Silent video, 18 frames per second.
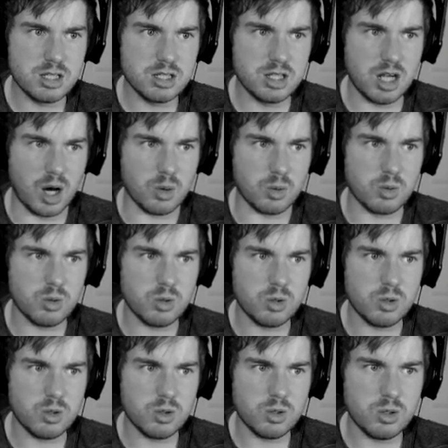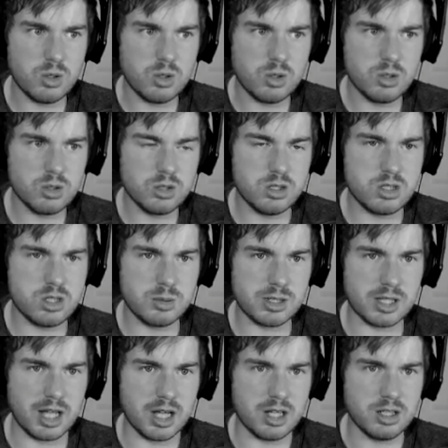No. You do
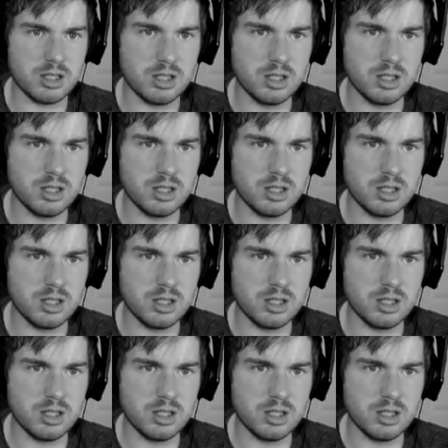it like...